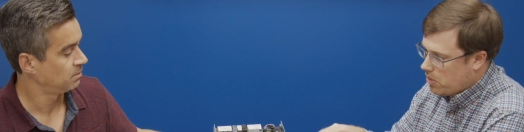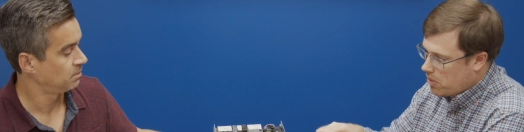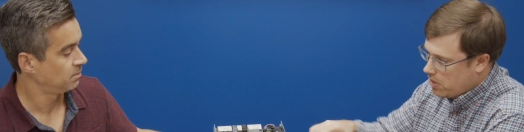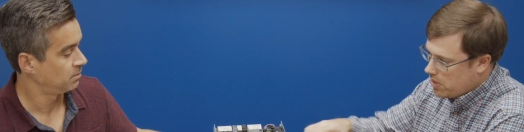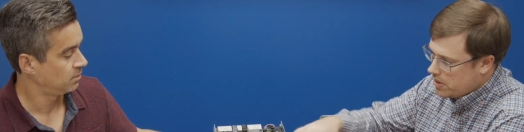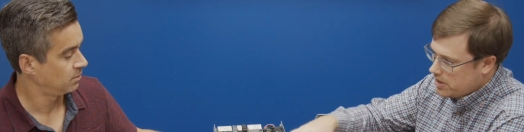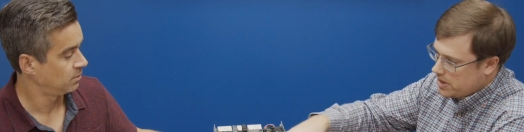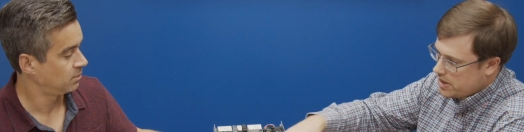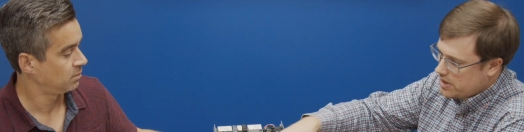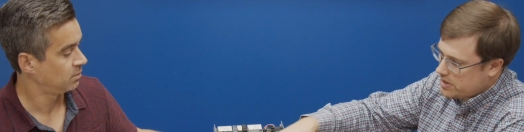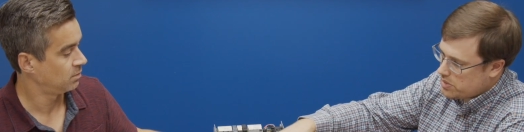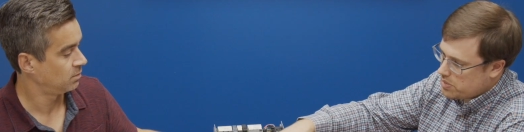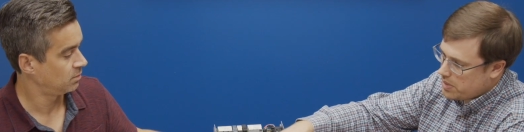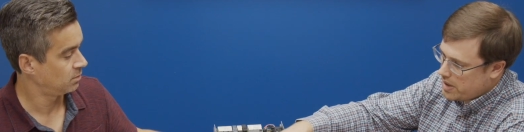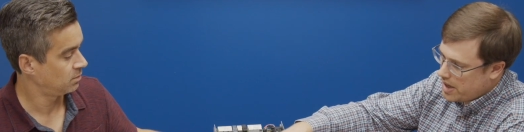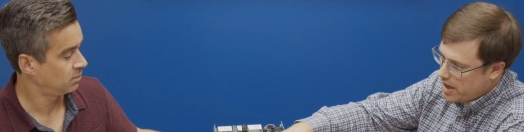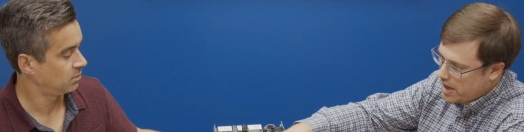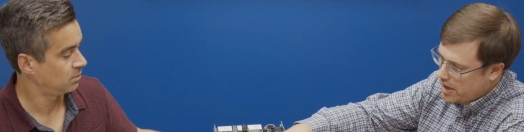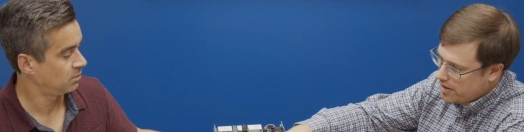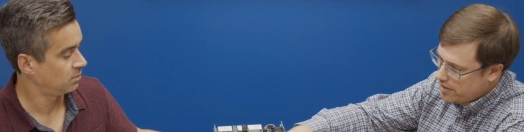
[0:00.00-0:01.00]
Speaker 1: or in this
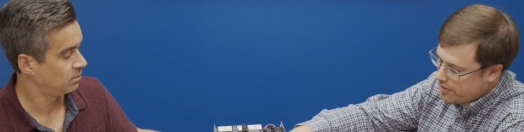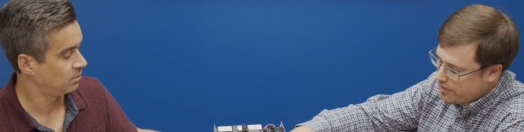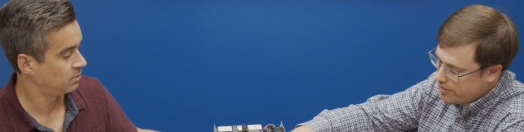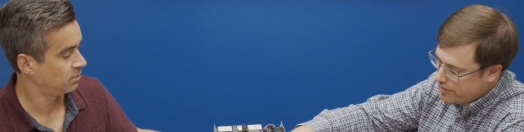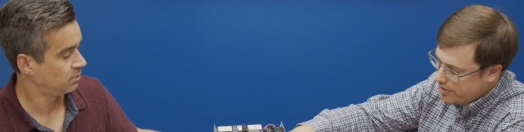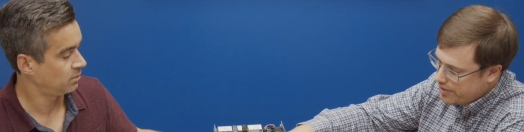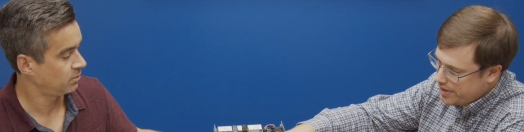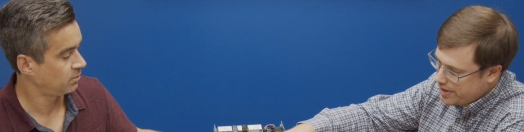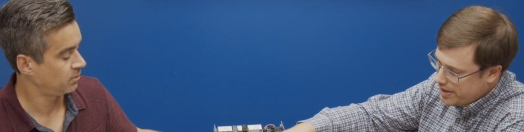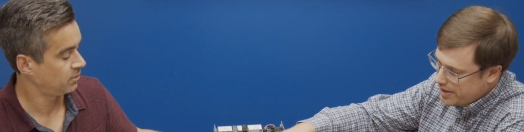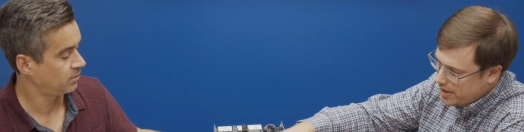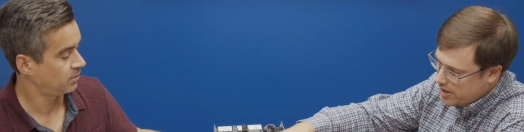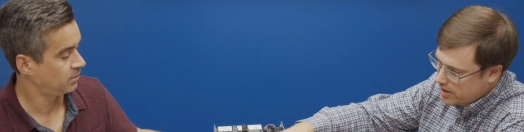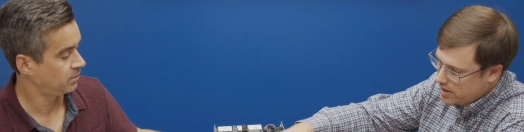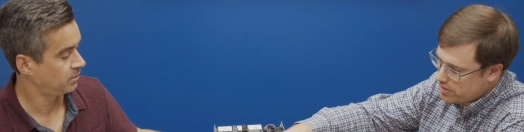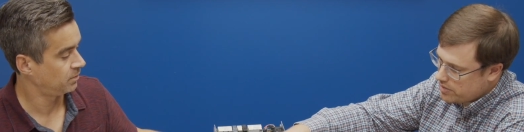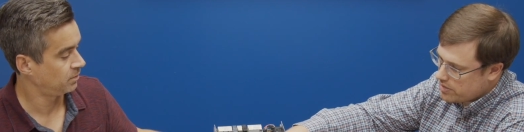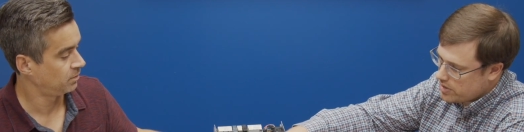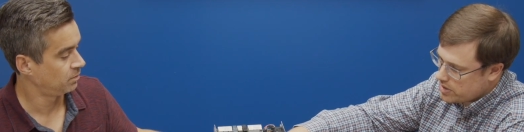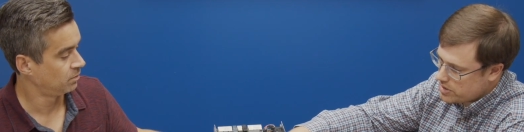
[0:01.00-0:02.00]
we have uh,
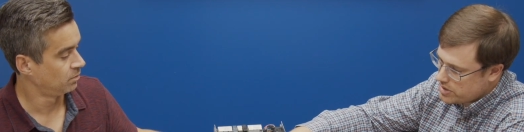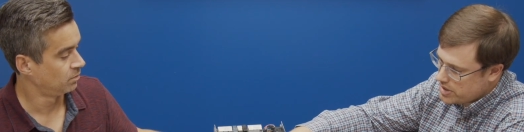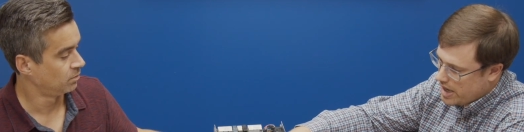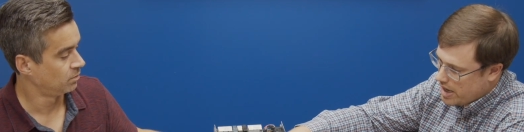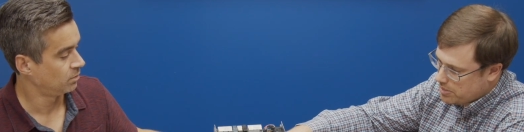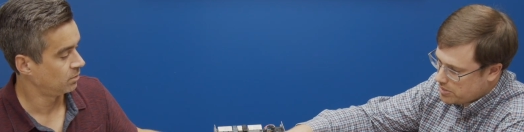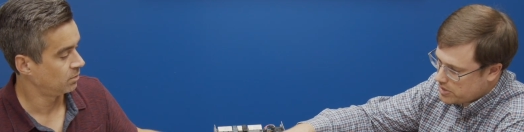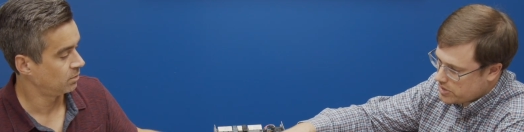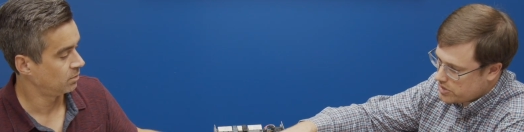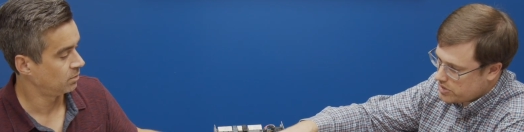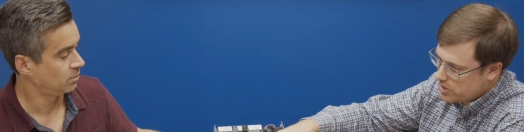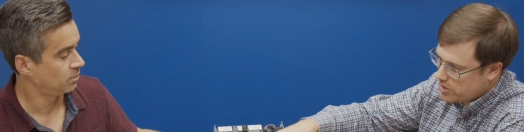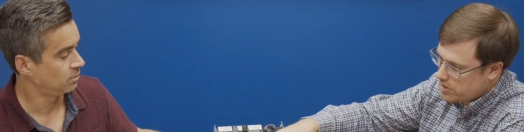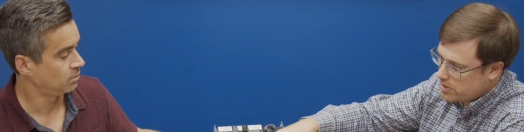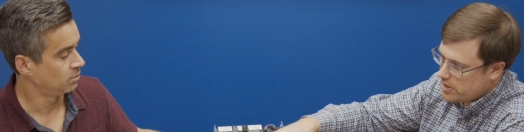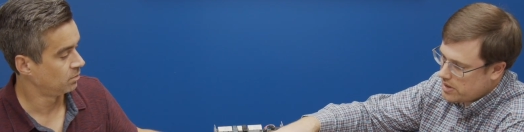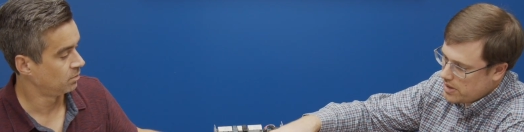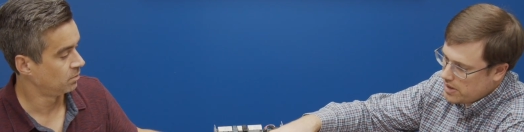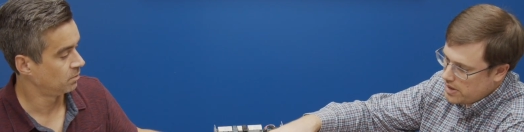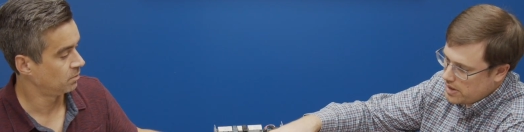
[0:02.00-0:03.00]
converged adapters,
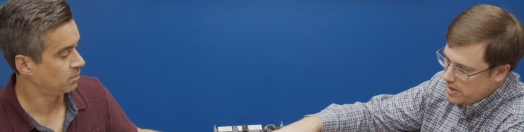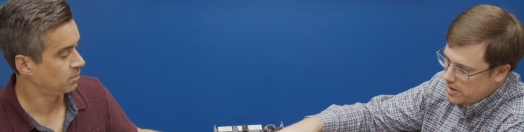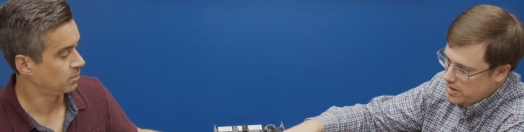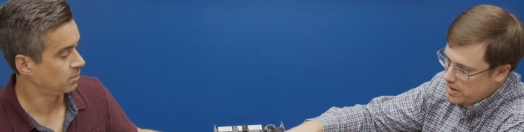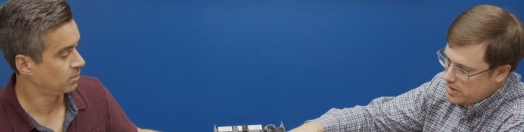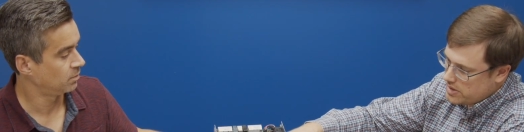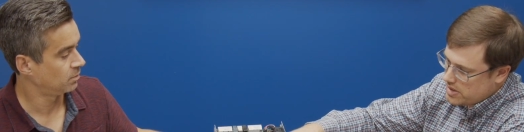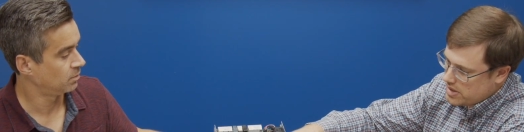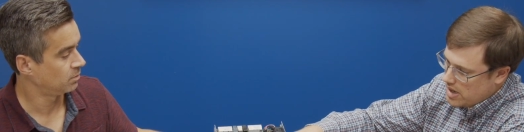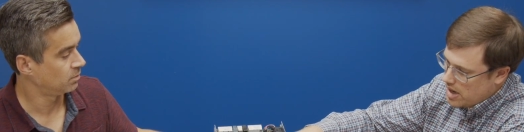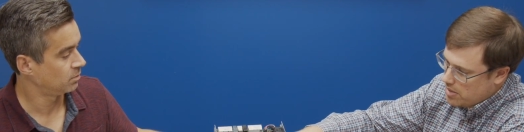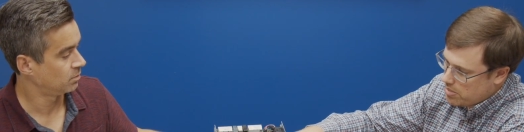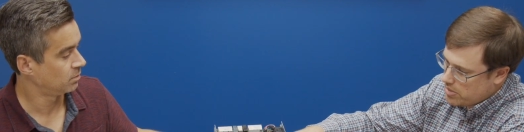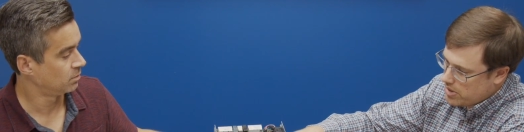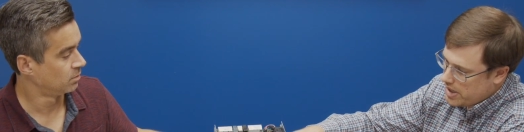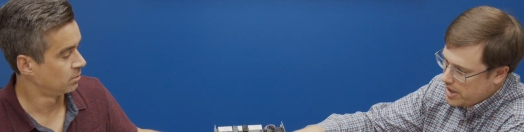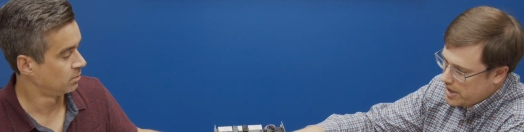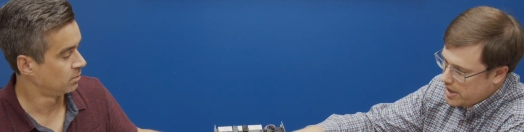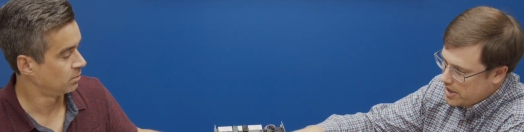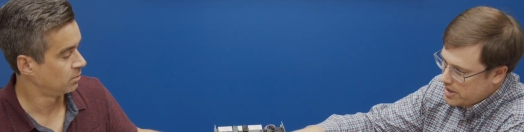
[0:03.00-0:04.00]
so these can
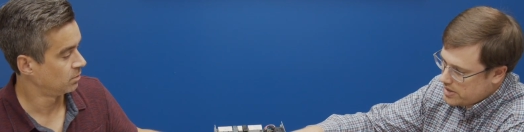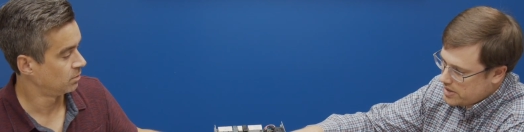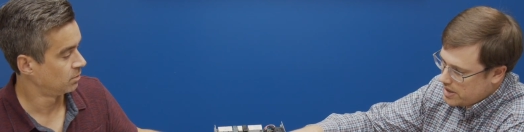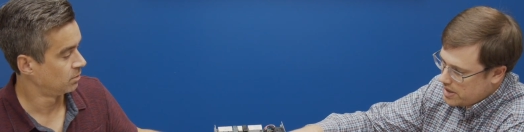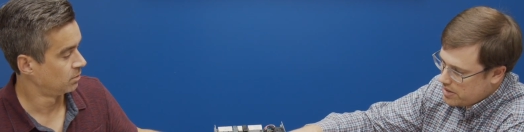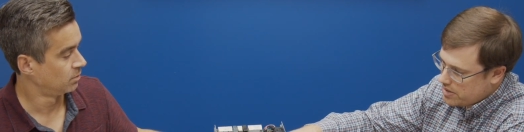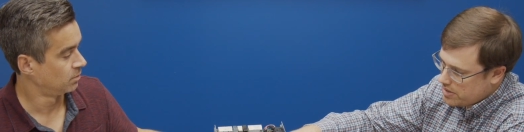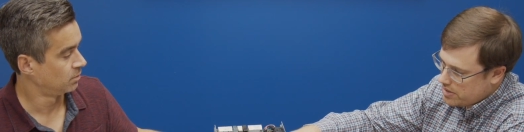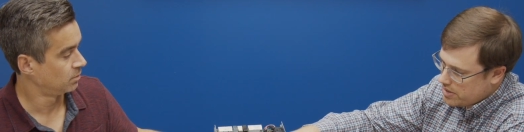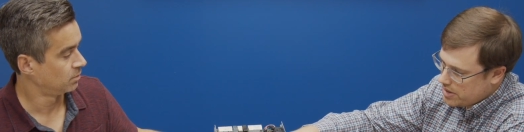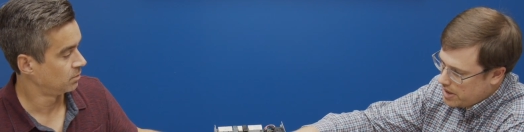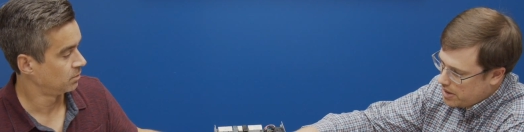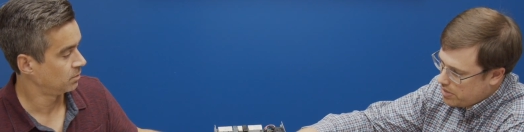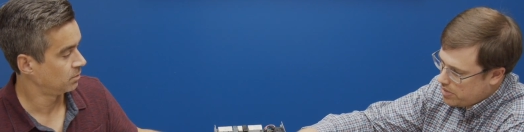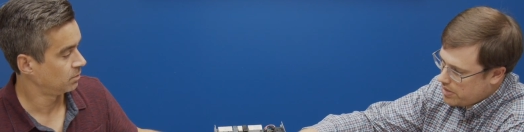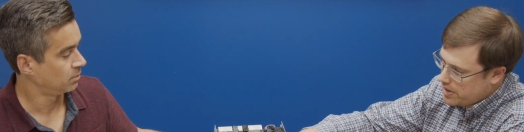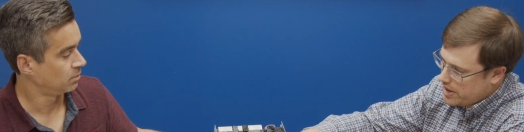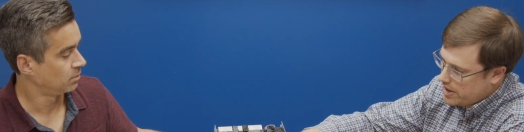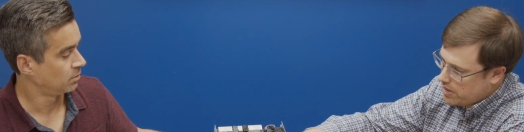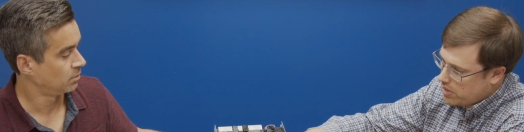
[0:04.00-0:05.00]
operate as either
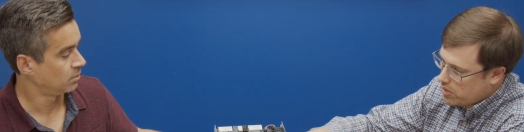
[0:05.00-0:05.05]
Ethernet